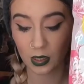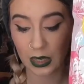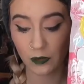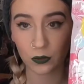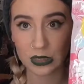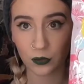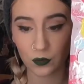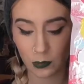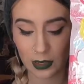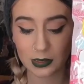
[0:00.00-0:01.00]
leave it on for 10 to
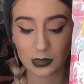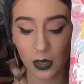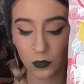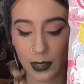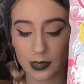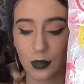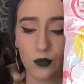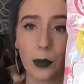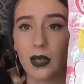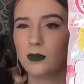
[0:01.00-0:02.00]
15 minutes, take off the mask, and then
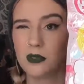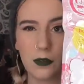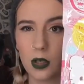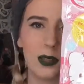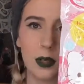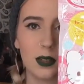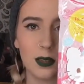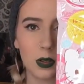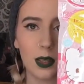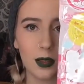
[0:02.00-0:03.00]
rub any leftover liquid
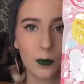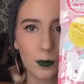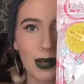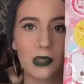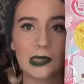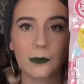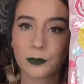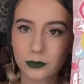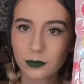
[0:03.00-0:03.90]
that's on it back into your skin.